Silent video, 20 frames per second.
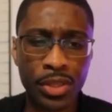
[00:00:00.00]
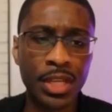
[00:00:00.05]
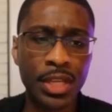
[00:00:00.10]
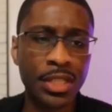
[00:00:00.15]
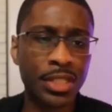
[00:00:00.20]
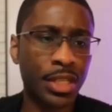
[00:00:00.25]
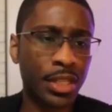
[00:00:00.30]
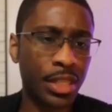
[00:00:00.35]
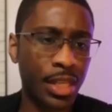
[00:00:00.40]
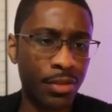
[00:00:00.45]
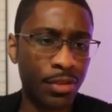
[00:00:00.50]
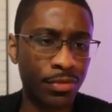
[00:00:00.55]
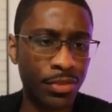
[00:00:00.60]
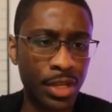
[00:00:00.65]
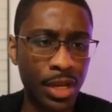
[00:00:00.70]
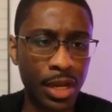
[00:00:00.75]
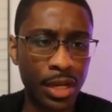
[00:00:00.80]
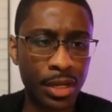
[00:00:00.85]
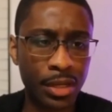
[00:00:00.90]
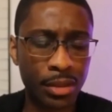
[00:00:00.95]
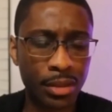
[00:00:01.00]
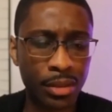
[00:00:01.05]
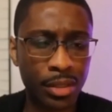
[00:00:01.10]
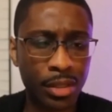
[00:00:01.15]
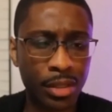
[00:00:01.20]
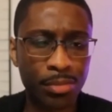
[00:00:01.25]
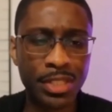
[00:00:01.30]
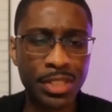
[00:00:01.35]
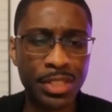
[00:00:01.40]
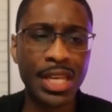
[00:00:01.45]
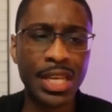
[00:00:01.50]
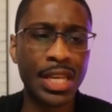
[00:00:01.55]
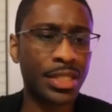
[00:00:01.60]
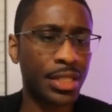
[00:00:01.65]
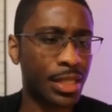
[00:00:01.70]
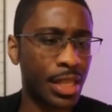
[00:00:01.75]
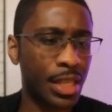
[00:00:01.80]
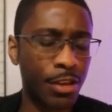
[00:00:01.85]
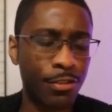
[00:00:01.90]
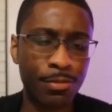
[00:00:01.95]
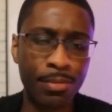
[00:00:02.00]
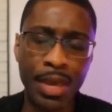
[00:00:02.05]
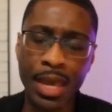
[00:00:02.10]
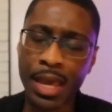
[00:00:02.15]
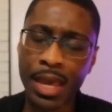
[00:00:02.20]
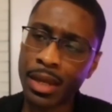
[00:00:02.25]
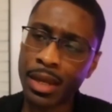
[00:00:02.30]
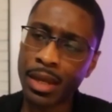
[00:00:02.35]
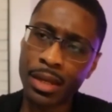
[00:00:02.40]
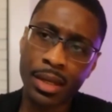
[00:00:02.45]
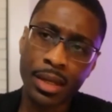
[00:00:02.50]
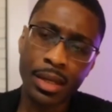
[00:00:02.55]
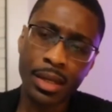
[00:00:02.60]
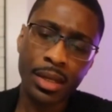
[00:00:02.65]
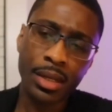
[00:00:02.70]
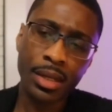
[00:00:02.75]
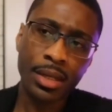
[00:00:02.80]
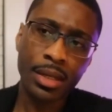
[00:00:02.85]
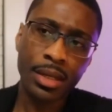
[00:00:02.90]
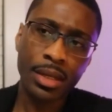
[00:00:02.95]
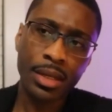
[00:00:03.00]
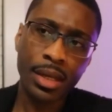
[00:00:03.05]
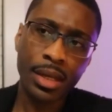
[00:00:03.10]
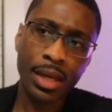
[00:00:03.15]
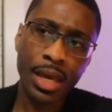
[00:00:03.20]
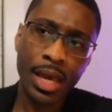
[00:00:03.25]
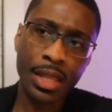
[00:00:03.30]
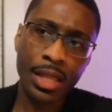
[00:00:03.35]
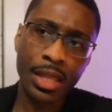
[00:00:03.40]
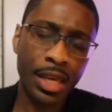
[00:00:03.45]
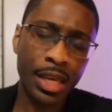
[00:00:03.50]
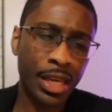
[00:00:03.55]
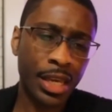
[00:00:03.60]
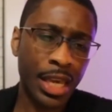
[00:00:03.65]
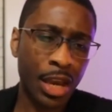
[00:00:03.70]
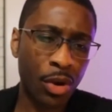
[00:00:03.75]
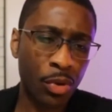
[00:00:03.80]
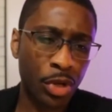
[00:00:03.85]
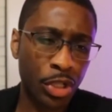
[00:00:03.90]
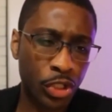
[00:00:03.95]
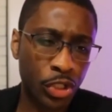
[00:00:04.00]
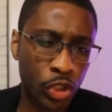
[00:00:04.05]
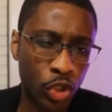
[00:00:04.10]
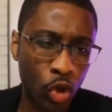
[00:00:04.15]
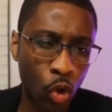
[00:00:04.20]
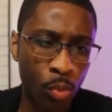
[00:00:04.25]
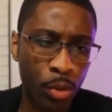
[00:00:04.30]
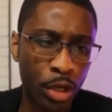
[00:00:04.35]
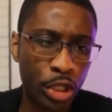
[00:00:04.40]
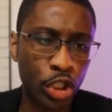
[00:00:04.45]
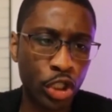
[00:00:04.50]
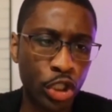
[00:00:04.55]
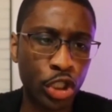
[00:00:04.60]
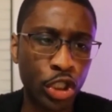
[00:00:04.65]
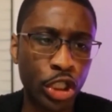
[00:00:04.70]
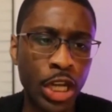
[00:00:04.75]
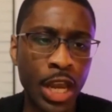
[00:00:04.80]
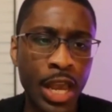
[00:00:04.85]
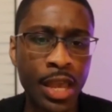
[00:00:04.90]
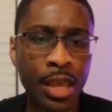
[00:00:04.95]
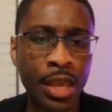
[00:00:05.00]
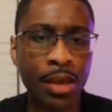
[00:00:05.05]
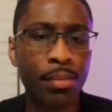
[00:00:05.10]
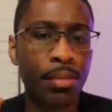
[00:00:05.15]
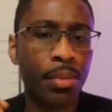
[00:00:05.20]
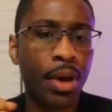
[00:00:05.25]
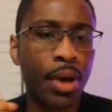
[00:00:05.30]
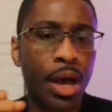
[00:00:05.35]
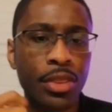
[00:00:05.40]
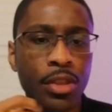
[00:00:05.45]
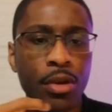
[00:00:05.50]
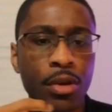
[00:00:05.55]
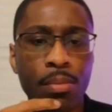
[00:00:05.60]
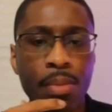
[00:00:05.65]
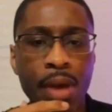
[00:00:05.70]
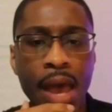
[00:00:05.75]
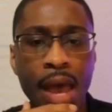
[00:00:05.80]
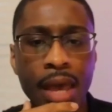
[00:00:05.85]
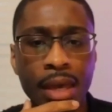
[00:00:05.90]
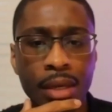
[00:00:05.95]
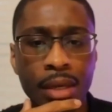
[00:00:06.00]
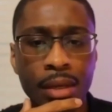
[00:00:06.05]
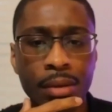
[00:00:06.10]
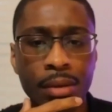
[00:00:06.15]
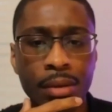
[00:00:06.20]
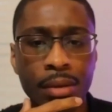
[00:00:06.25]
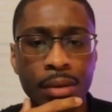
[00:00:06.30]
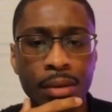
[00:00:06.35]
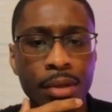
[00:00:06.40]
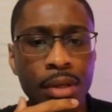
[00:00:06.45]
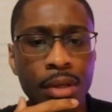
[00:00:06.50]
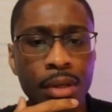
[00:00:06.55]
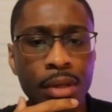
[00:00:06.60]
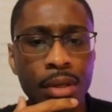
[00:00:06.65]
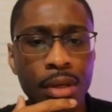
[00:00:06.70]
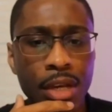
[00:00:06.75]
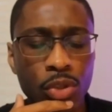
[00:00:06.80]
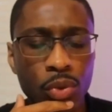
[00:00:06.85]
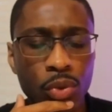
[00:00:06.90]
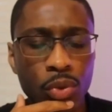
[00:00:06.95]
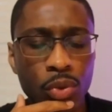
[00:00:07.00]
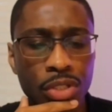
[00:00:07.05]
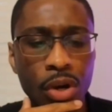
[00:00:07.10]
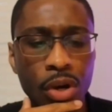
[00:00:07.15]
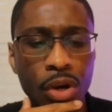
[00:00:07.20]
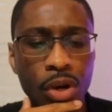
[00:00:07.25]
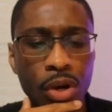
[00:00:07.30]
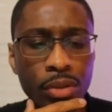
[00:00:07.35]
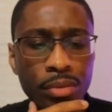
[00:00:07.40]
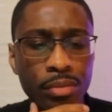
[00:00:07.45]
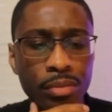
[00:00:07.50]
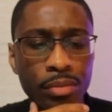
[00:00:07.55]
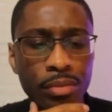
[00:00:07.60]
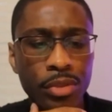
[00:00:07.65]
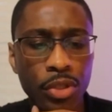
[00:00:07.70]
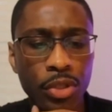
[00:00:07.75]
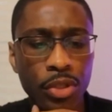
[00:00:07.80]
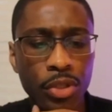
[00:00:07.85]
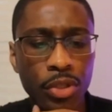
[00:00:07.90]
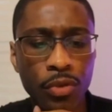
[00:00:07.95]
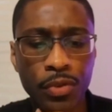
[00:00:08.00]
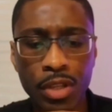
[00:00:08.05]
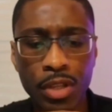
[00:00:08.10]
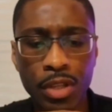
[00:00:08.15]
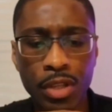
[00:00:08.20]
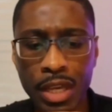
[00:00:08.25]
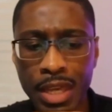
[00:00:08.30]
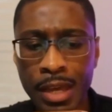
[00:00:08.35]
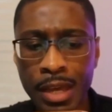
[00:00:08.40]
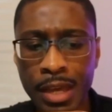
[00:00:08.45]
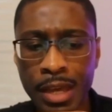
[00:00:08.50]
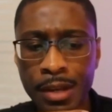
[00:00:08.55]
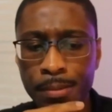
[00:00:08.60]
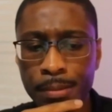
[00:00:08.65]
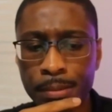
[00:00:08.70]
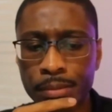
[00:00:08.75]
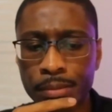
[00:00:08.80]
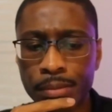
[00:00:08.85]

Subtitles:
the things that they've done, the mistakes that they've made, and they carry so much shame on their back as a result. Do you feel like that?